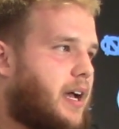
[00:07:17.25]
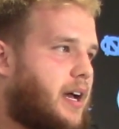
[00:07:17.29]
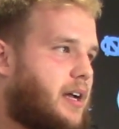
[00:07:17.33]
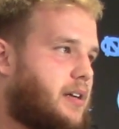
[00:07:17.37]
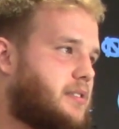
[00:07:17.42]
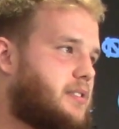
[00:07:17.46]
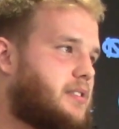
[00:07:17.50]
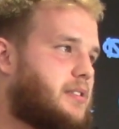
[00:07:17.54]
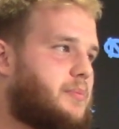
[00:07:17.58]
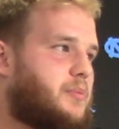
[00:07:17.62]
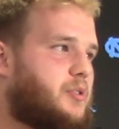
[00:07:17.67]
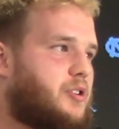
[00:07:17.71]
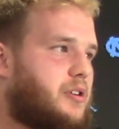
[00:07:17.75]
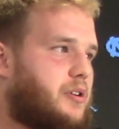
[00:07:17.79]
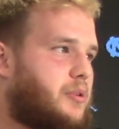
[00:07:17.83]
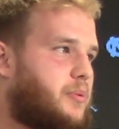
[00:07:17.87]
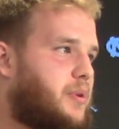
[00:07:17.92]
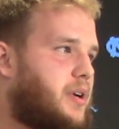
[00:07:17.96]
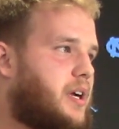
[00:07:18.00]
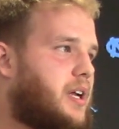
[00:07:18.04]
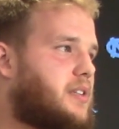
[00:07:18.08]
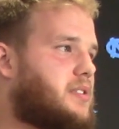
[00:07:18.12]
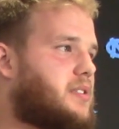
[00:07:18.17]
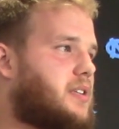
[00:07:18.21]
Kind of similar to
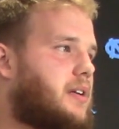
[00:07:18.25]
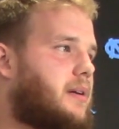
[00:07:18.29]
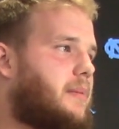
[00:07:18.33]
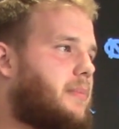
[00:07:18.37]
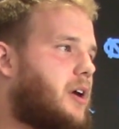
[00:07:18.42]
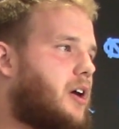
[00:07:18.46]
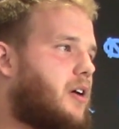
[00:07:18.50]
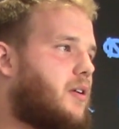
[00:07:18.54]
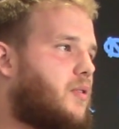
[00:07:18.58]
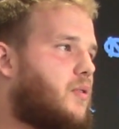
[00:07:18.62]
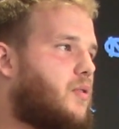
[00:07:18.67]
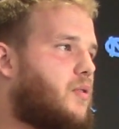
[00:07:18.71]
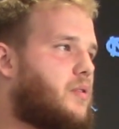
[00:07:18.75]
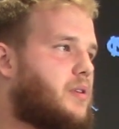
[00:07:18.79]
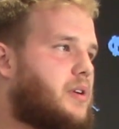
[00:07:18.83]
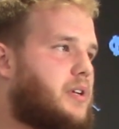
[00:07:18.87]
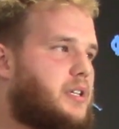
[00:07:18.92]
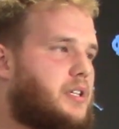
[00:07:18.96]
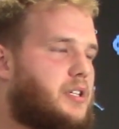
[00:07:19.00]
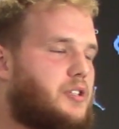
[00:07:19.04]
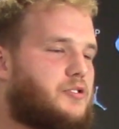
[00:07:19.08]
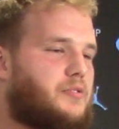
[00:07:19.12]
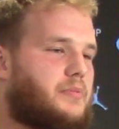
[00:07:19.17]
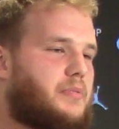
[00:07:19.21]
what I said about
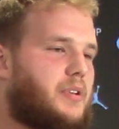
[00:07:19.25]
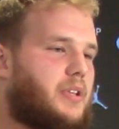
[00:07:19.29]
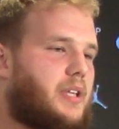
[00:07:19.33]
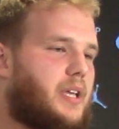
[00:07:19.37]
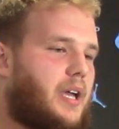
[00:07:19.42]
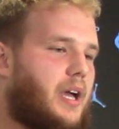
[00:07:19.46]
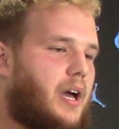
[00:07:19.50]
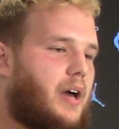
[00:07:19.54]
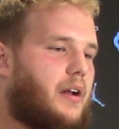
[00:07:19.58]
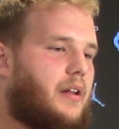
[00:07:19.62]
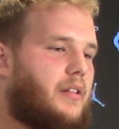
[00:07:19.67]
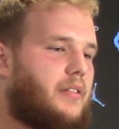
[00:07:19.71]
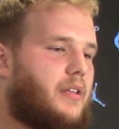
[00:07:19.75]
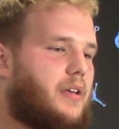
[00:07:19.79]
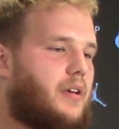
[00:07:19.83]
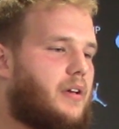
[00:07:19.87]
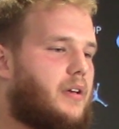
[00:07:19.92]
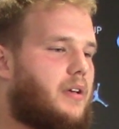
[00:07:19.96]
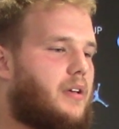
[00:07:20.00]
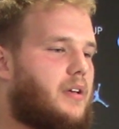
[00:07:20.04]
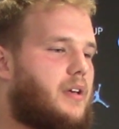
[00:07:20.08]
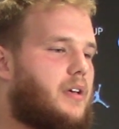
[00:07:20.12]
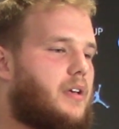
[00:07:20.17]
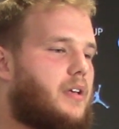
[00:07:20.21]
Corey. He's really kind of
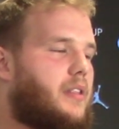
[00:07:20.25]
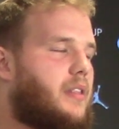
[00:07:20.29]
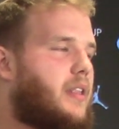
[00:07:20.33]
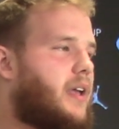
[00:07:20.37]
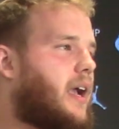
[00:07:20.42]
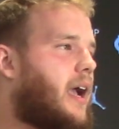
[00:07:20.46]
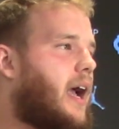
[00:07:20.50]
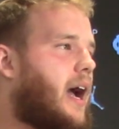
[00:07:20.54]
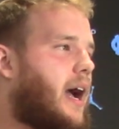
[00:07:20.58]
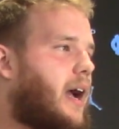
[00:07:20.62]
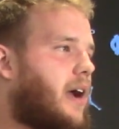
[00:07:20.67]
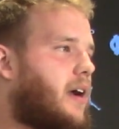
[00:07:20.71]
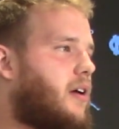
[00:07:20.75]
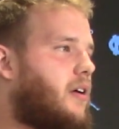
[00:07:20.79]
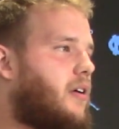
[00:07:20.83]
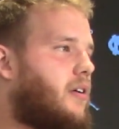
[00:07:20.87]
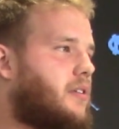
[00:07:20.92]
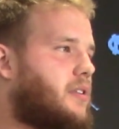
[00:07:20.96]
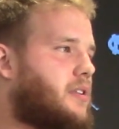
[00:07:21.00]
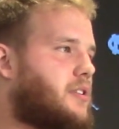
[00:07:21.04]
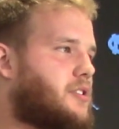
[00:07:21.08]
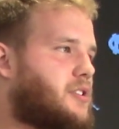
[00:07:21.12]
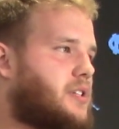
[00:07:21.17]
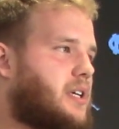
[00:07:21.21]
the, the guy
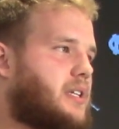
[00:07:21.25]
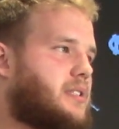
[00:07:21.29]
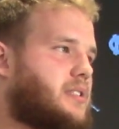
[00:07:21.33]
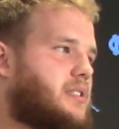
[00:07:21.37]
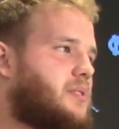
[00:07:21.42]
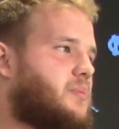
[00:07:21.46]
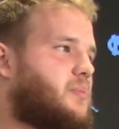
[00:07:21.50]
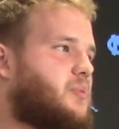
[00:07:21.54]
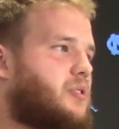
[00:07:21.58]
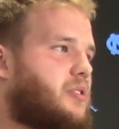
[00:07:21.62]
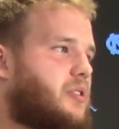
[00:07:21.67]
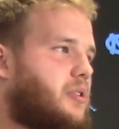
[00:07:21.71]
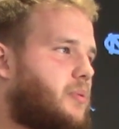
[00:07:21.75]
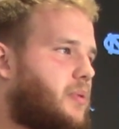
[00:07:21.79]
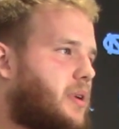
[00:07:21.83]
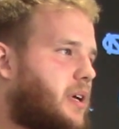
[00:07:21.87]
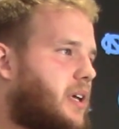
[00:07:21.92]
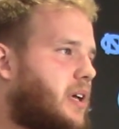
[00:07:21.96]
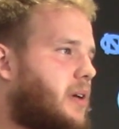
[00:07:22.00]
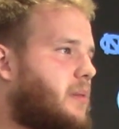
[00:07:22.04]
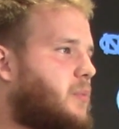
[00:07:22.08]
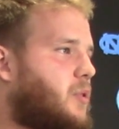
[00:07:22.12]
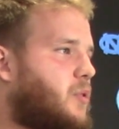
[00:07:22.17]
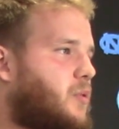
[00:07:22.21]
calling the shots, similar to what
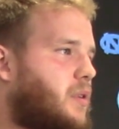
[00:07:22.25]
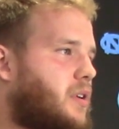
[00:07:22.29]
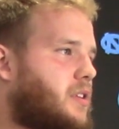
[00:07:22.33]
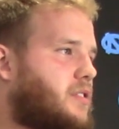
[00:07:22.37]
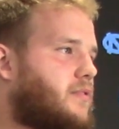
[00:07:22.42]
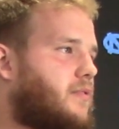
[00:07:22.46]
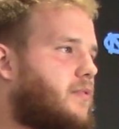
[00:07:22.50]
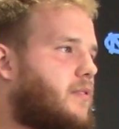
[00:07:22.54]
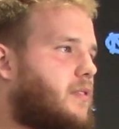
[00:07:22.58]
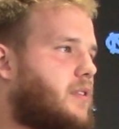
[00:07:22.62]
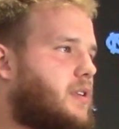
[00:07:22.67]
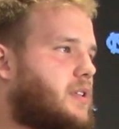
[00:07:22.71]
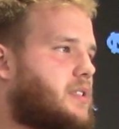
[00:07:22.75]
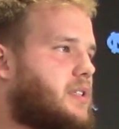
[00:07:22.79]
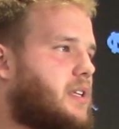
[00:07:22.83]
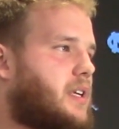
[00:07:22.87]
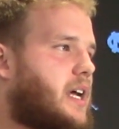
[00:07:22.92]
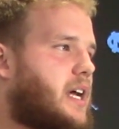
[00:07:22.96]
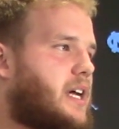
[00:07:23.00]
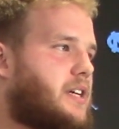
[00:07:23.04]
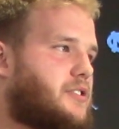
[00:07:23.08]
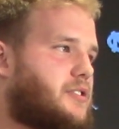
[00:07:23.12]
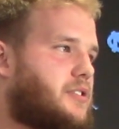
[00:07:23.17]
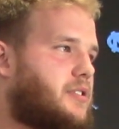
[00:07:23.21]
Gemmel was for us
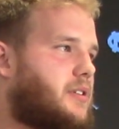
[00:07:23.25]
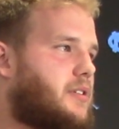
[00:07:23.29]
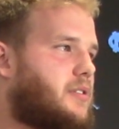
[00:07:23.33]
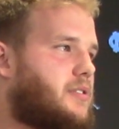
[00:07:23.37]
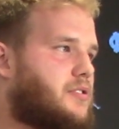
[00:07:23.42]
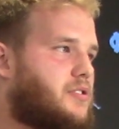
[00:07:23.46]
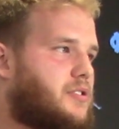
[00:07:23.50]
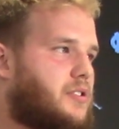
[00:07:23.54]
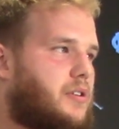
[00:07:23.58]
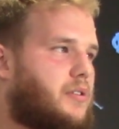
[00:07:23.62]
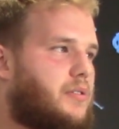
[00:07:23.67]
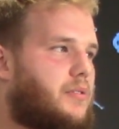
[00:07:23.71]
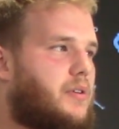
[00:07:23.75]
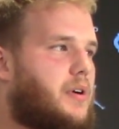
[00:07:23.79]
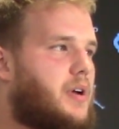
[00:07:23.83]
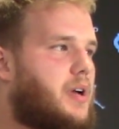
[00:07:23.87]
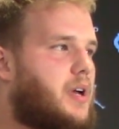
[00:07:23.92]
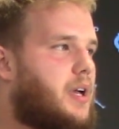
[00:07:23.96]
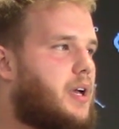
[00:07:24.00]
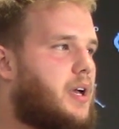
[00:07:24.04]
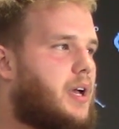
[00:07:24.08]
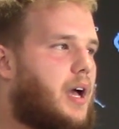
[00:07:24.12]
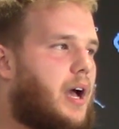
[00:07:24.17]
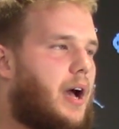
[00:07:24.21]
last year. So,
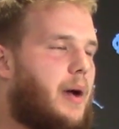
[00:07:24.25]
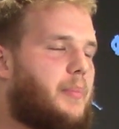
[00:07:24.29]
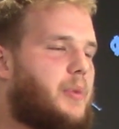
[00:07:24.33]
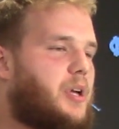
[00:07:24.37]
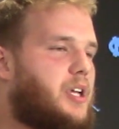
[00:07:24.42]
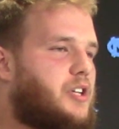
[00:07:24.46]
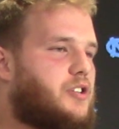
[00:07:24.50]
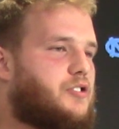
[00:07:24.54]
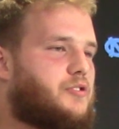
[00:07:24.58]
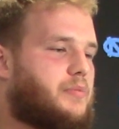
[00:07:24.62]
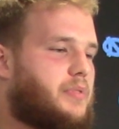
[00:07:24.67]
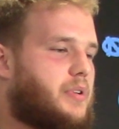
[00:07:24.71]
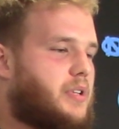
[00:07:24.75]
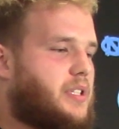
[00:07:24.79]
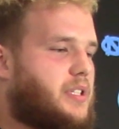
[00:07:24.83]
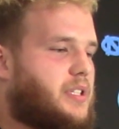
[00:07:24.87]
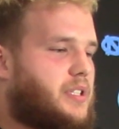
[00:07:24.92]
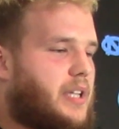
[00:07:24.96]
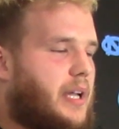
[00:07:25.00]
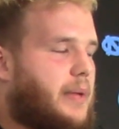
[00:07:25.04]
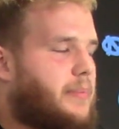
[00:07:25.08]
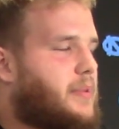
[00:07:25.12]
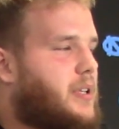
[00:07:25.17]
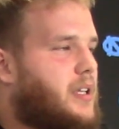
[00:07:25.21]
I mean, he's really
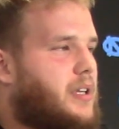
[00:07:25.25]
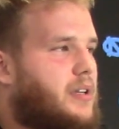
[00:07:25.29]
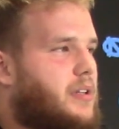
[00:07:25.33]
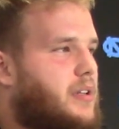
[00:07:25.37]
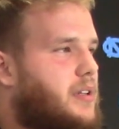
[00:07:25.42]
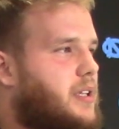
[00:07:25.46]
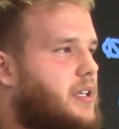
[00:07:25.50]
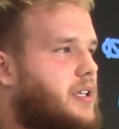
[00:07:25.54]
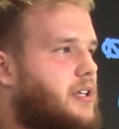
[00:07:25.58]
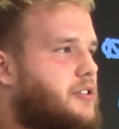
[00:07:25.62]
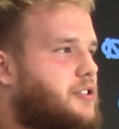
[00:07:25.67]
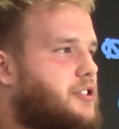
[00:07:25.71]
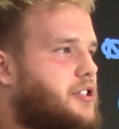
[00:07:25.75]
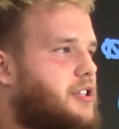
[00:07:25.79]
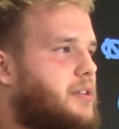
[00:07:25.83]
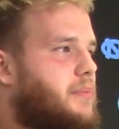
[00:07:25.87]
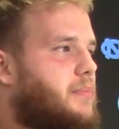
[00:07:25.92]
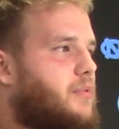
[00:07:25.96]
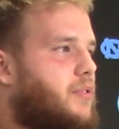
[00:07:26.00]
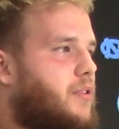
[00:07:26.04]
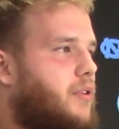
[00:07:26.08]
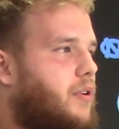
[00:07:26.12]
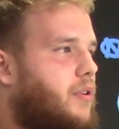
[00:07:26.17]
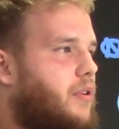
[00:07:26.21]
stepped into the
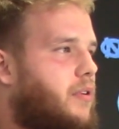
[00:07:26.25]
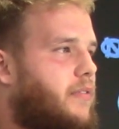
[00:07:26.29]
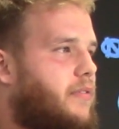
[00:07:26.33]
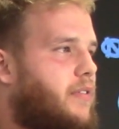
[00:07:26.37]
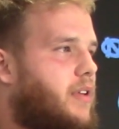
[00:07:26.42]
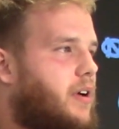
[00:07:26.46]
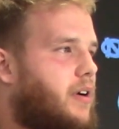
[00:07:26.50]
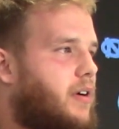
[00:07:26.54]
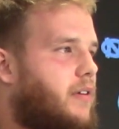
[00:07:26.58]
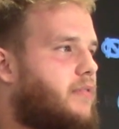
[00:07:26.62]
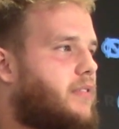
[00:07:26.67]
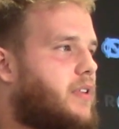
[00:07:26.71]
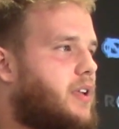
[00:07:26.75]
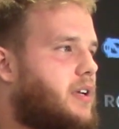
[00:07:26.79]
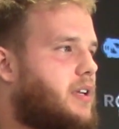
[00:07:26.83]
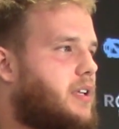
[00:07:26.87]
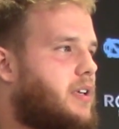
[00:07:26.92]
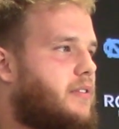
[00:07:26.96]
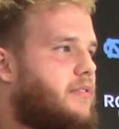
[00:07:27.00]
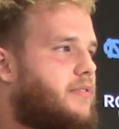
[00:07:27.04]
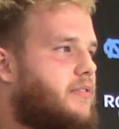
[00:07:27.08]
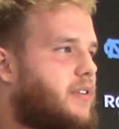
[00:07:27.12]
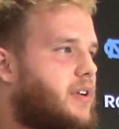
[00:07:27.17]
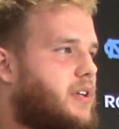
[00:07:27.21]
leadership role of the, of the
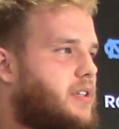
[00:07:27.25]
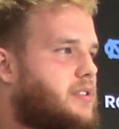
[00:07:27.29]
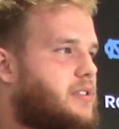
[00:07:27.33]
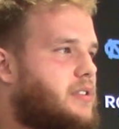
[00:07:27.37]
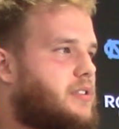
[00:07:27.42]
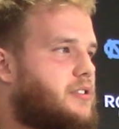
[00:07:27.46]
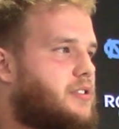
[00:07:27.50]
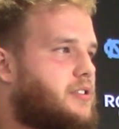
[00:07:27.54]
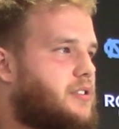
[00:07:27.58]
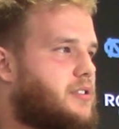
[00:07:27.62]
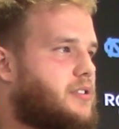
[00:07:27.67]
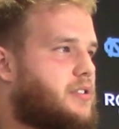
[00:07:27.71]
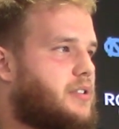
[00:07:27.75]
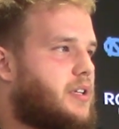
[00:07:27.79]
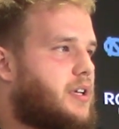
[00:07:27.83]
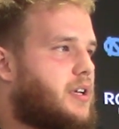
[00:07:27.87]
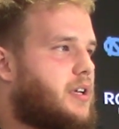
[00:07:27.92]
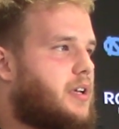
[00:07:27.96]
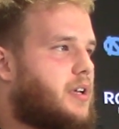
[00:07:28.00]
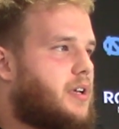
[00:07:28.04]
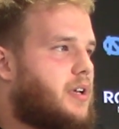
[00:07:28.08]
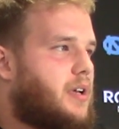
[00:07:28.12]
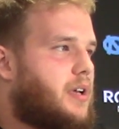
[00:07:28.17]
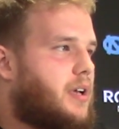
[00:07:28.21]
defense and just,
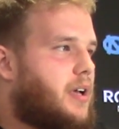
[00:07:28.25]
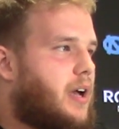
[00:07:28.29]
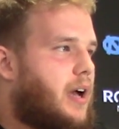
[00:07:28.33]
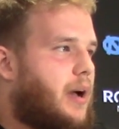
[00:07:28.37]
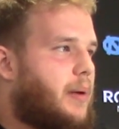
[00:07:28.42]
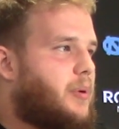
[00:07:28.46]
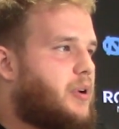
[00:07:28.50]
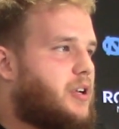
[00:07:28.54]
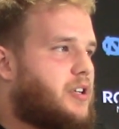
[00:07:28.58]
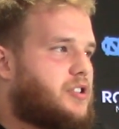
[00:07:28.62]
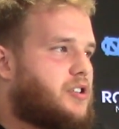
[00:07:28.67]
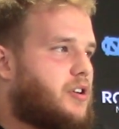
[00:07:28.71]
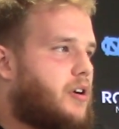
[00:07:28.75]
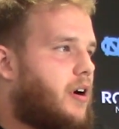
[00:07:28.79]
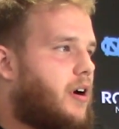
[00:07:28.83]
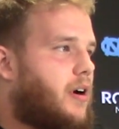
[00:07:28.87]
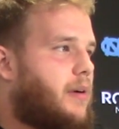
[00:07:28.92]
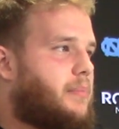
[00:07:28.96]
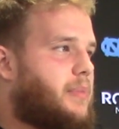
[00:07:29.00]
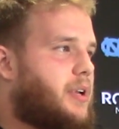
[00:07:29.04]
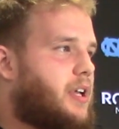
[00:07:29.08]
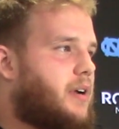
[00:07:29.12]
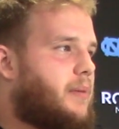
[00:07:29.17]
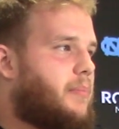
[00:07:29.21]
I mean, it's
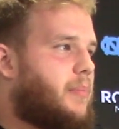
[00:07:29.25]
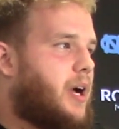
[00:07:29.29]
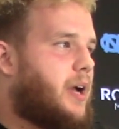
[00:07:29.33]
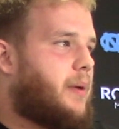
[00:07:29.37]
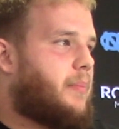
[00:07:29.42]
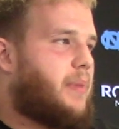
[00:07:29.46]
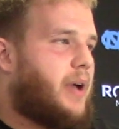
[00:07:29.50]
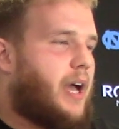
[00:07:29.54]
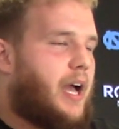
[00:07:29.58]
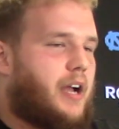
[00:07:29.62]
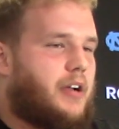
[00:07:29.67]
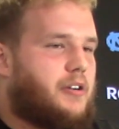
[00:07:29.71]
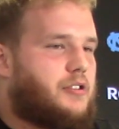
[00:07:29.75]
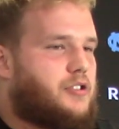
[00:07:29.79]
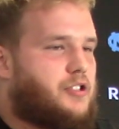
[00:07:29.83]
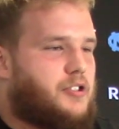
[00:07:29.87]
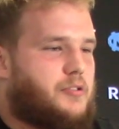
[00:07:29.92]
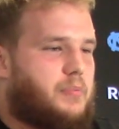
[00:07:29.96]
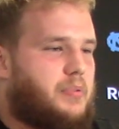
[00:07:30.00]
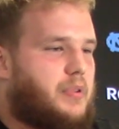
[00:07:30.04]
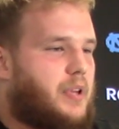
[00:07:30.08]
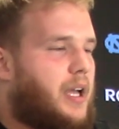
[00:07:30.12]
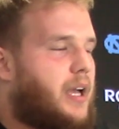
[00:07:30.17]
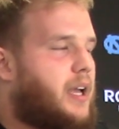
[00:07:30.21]
hard being a Mike backer
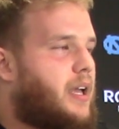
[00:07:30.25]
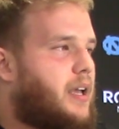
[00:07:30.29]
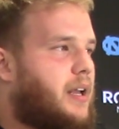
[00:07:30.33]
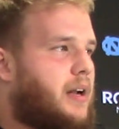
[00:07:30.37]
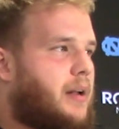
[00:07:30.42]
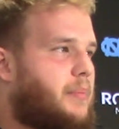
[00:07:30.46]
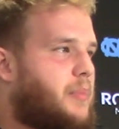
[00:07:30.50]
just playing.